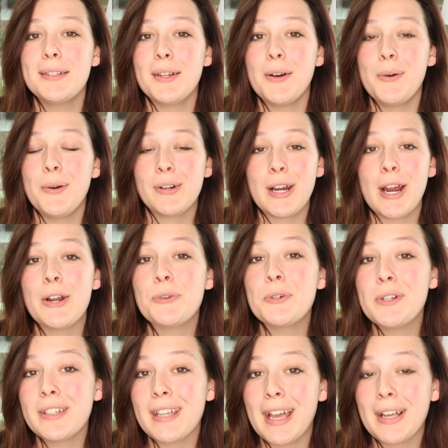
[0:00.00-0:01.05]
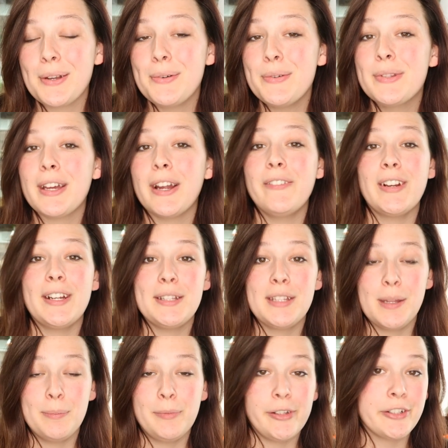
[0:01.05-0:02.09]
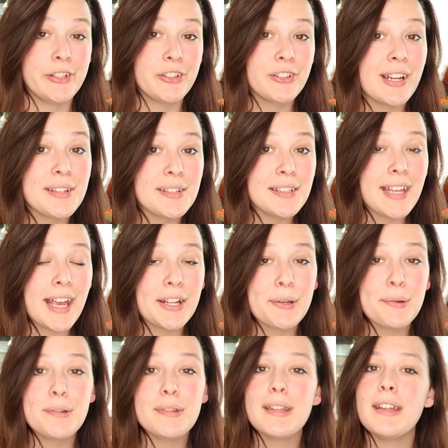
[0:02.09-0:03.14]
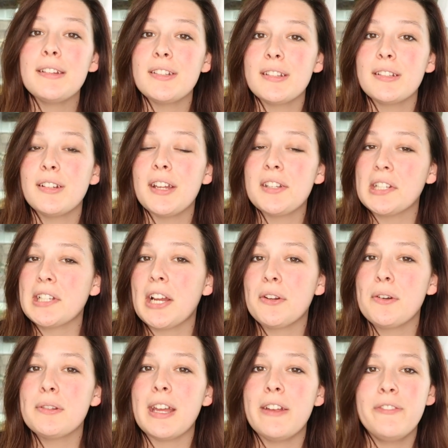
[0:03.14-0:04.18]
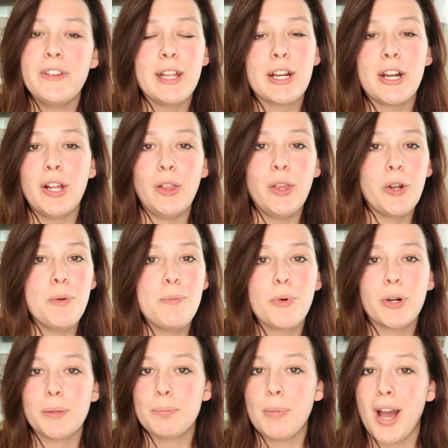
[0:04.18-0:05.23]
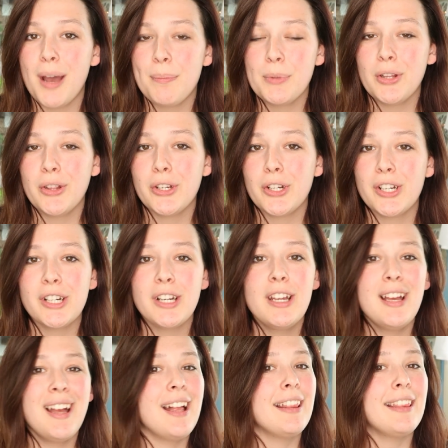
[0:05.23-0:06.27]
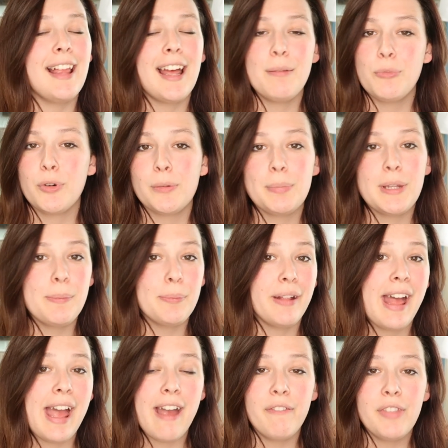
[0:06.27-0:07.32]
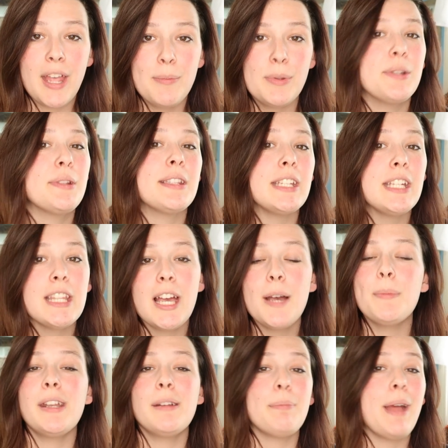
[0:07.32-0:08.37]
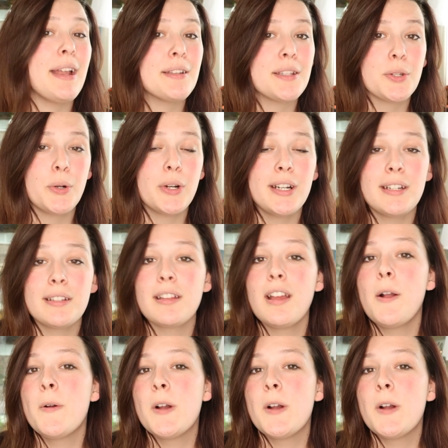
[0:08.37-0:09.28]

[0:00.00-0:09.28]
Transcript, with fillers: So gargoyle geckos are very similar to crested geckos, just crested geckos I feel like are a little more popular, a lot more people have them, you see them in pet stores.